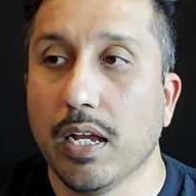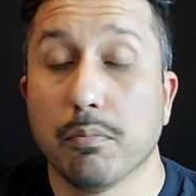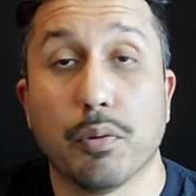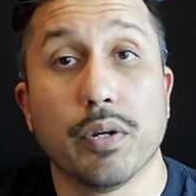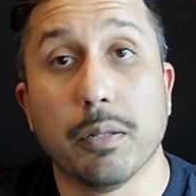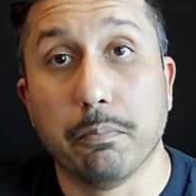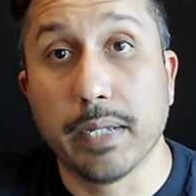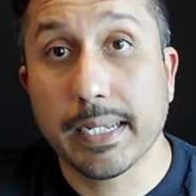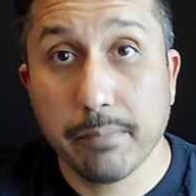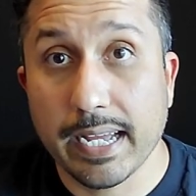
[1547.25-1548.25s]
But when a
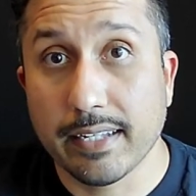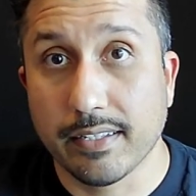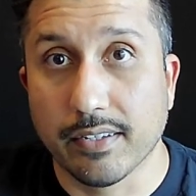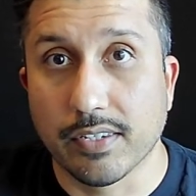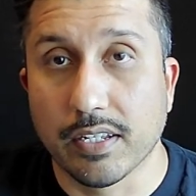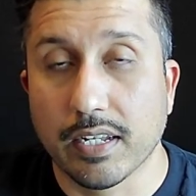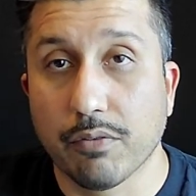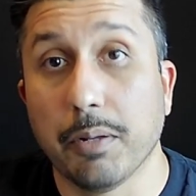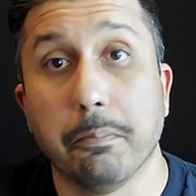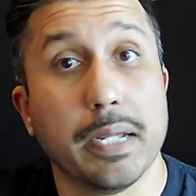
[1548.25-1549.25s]
big man does it,
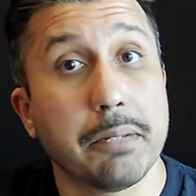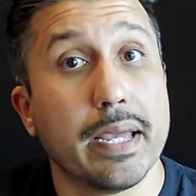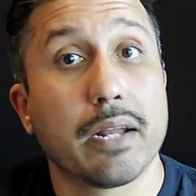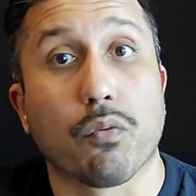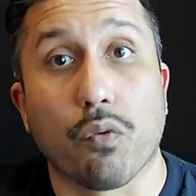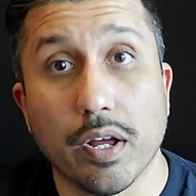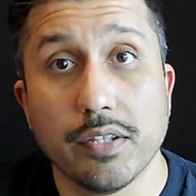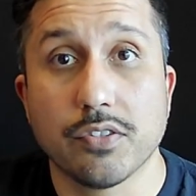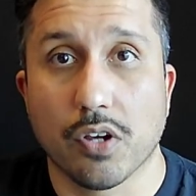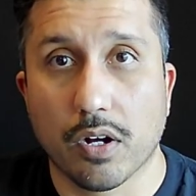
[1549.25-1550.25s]
when a big man
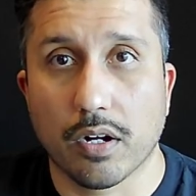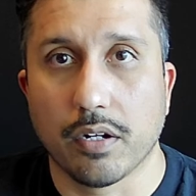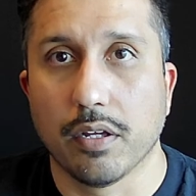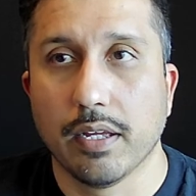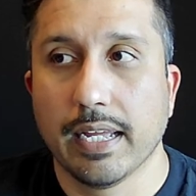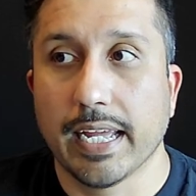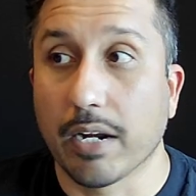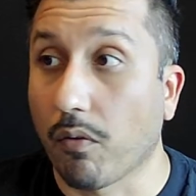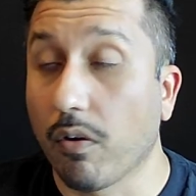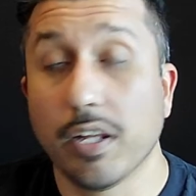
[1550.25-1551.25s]
runs hard
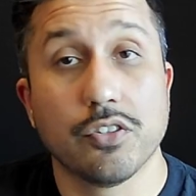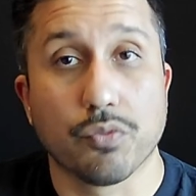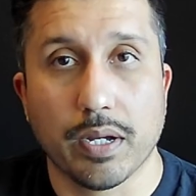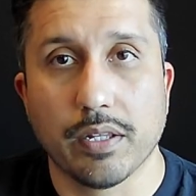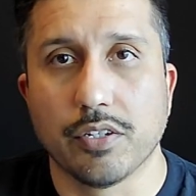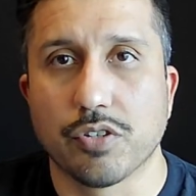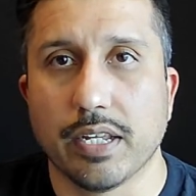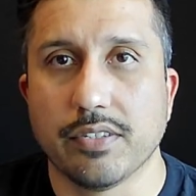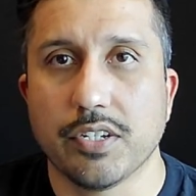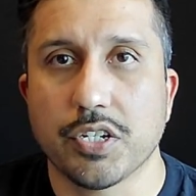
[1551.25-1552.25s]
and runs well in
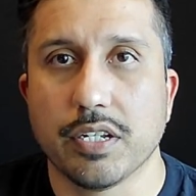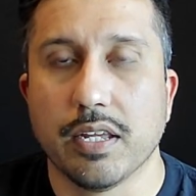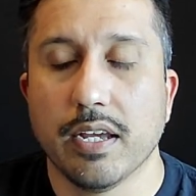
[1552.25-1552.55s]
transition,